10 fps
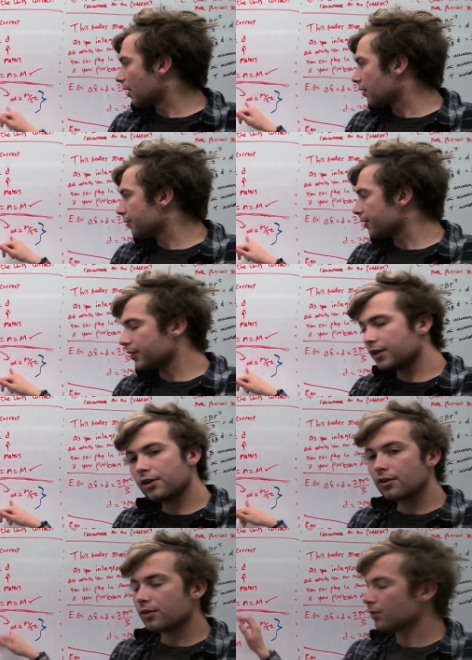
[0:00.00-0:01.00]
alpha in
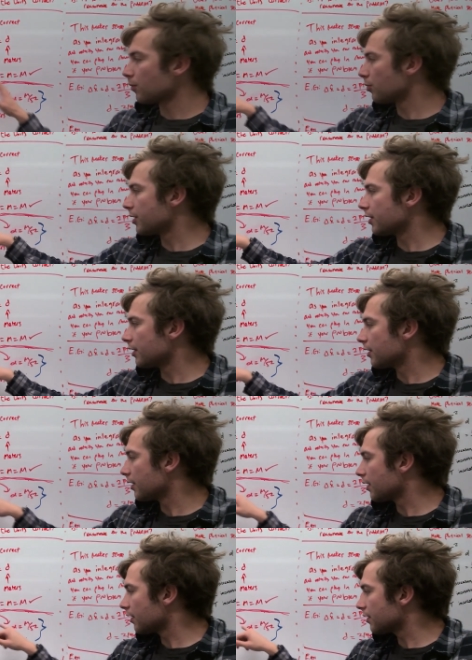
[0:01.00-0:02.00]
here will be
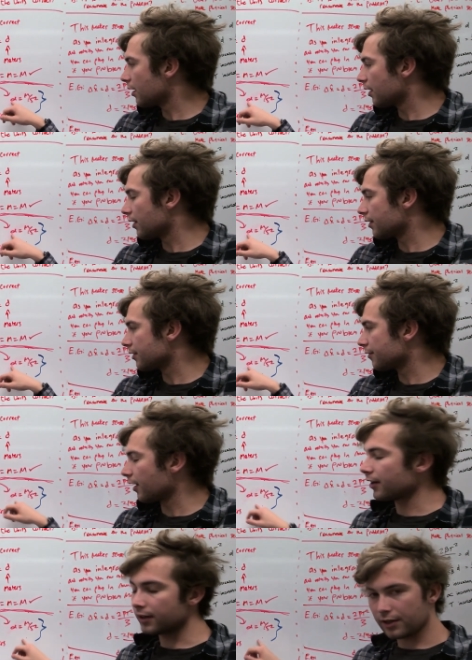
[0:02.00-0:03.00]

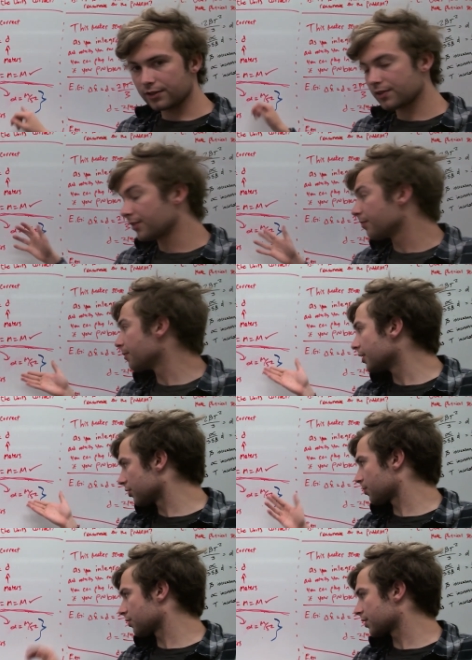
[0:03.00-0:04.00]
defined as in
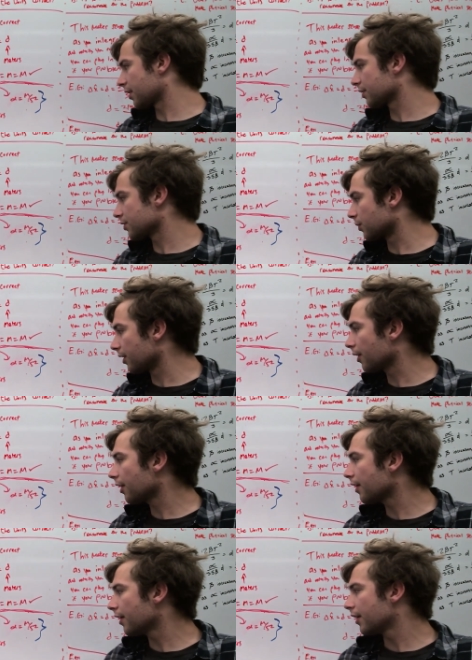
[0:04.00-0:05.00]
meters per second squared.
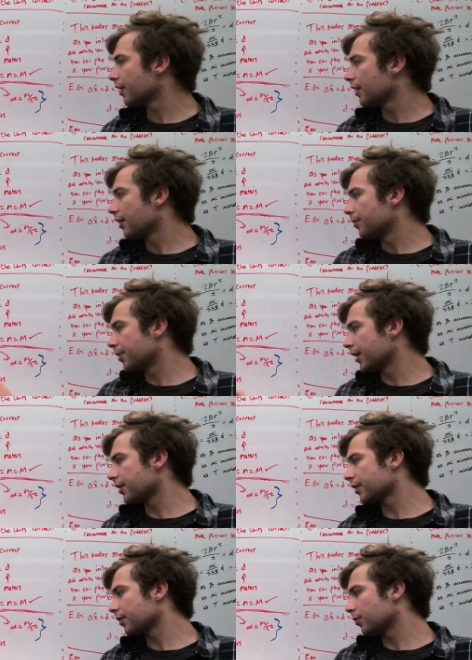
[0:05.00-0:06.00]

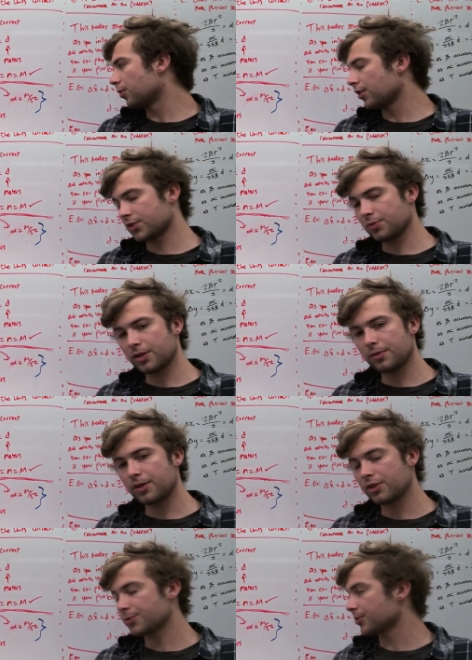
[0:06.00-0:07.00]
Beta will also be in
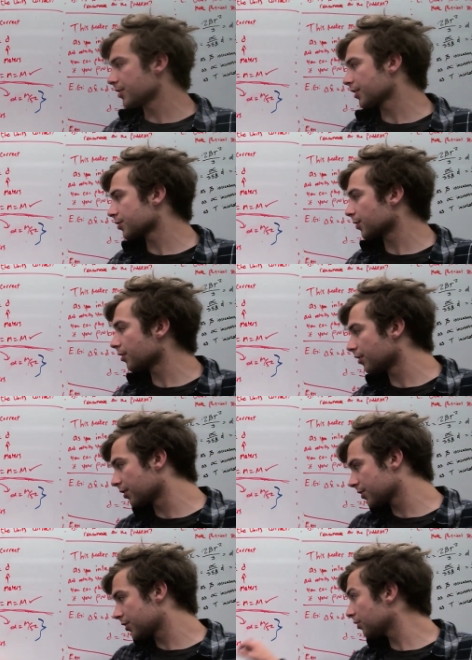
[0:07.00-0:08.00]
meters per second squared.
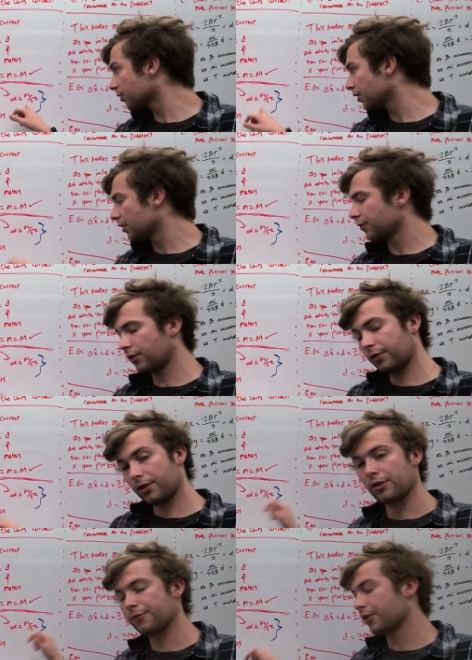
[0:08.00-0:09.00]
Those two, for
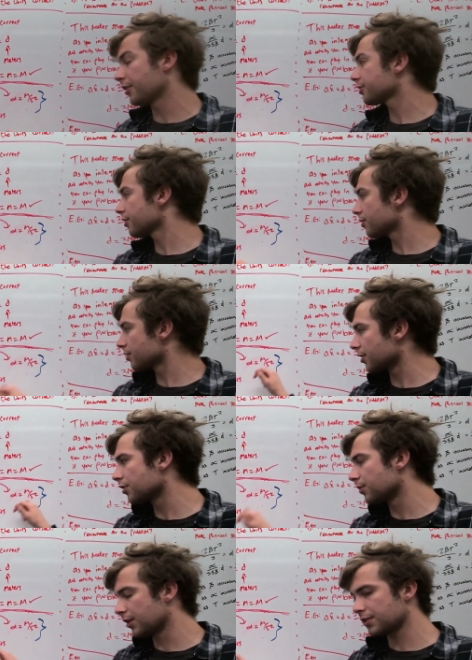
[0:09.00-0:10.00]
clarification, those are the
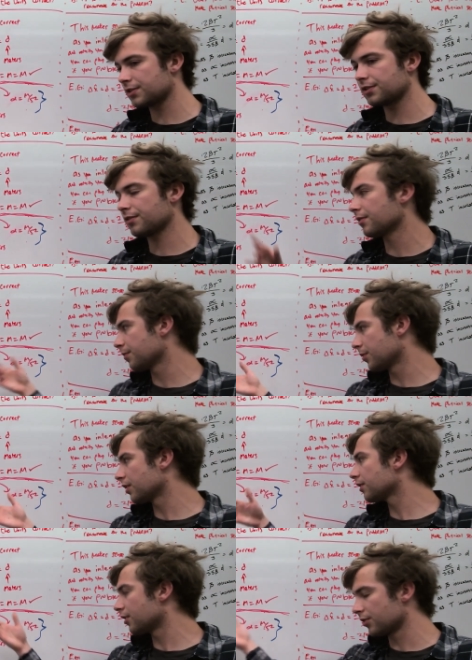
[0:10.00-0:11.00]
units,
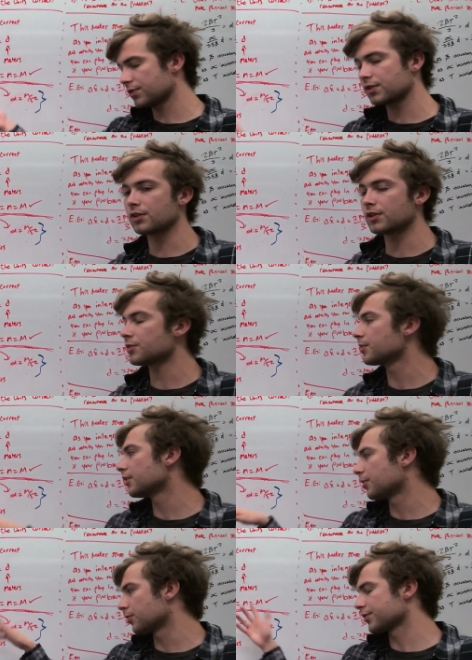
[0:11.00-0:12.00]
but there still needs to be
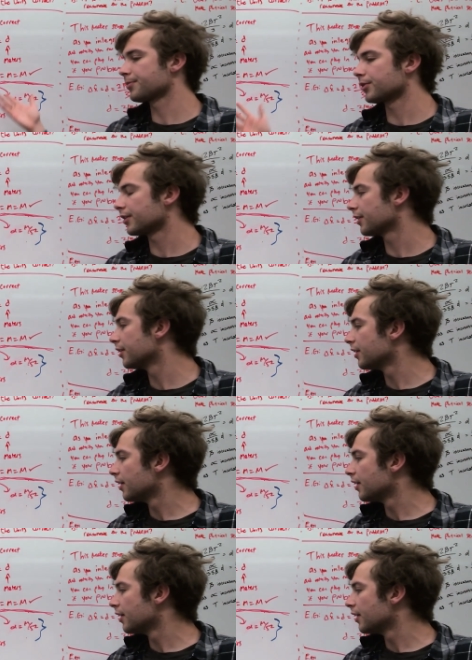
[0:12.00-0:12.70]
numbers input.